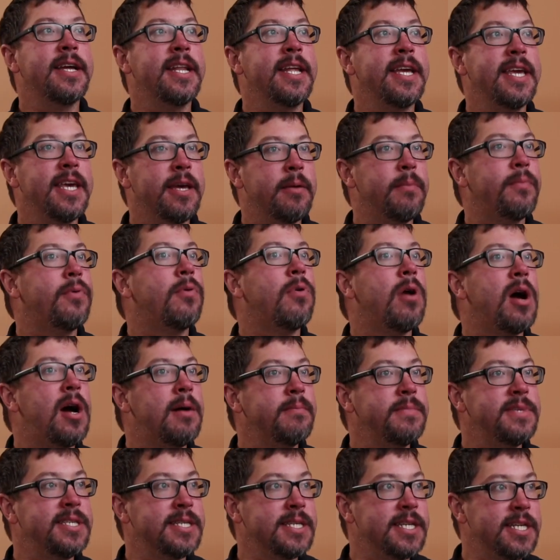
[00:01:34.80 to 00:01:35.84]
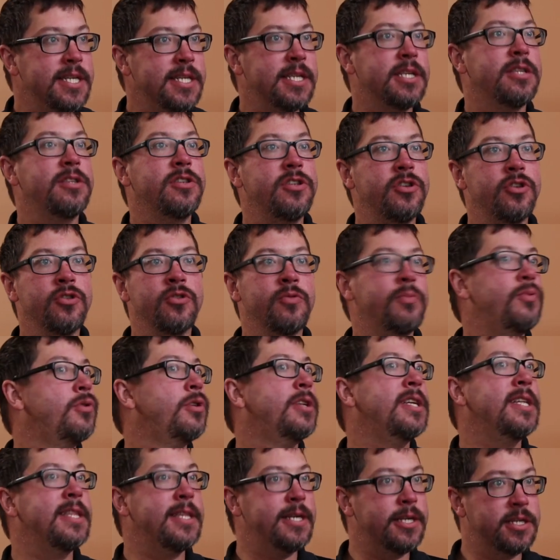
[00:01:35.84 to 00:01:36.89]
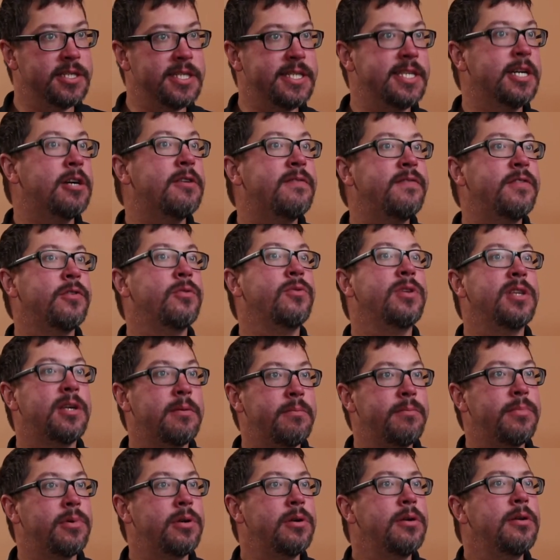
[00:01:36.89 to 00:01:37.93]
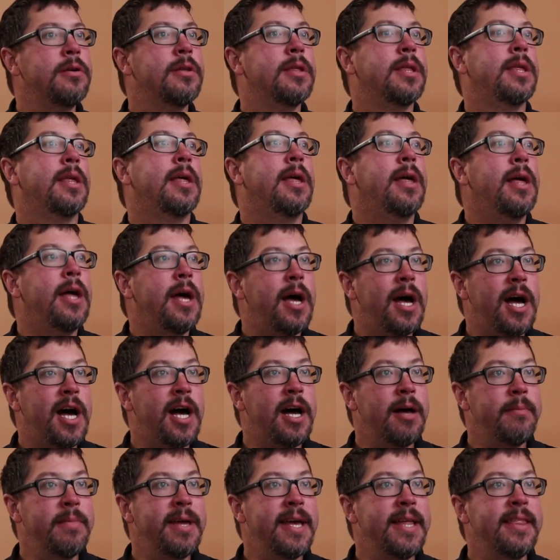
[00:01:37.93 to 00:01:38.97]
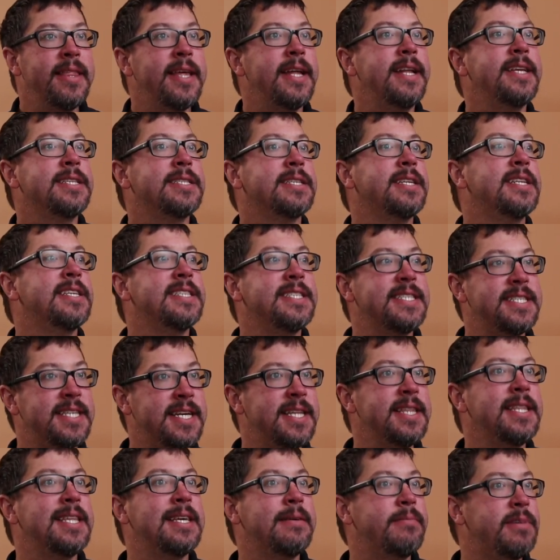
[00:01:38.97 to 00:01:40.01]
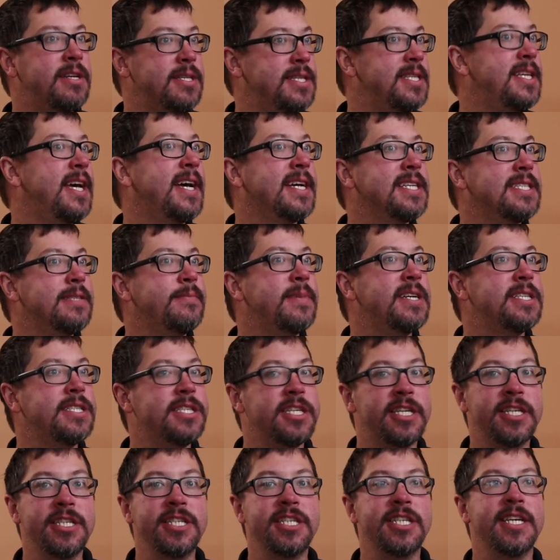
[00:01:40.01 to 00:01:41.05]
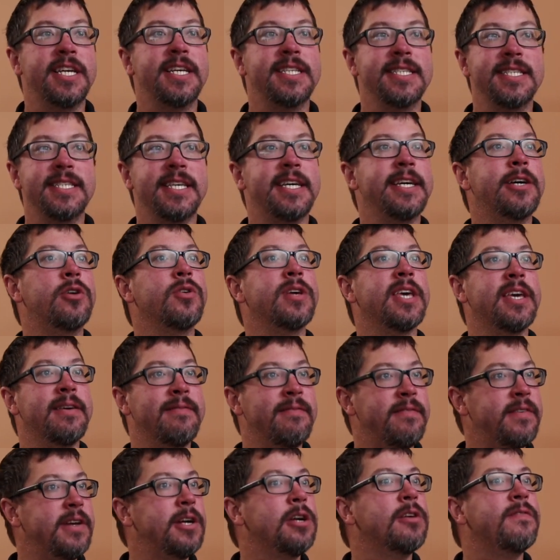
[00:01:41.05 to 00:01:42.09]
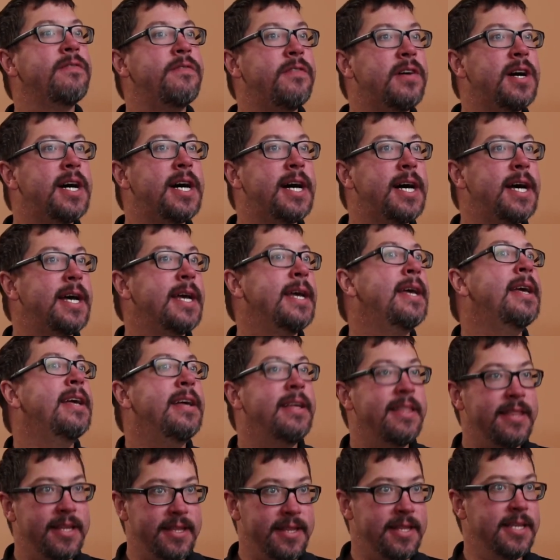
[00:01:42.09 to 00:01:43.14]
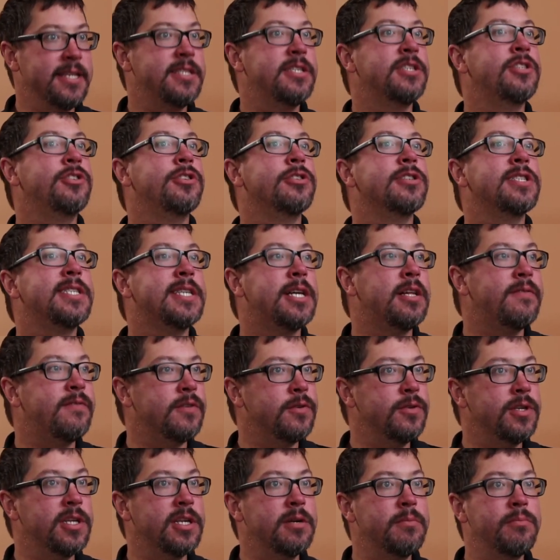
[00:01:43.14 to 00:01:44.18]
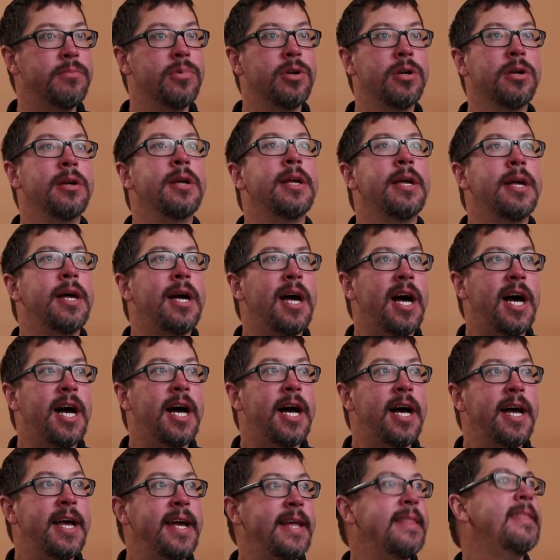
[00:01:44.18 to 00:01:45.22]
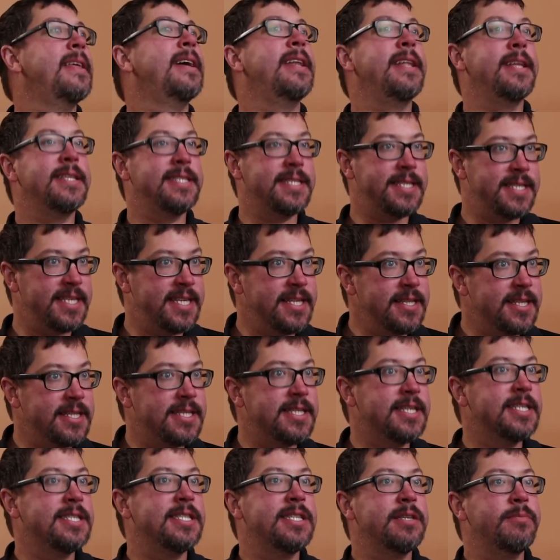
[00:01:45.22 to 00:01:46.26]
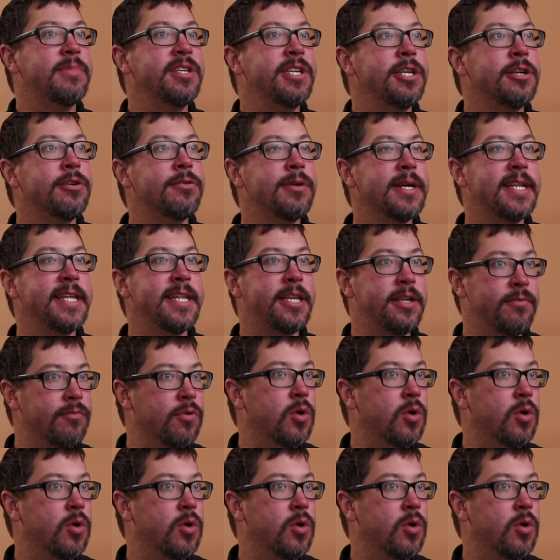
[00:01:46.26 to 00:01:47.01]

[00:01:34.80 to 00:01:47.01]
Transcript: going to get prompted to put in their cell phone number. And then it's going to send them a text message and say, okay, verify that this is your cell phone number. And then it's in the system and you're ready to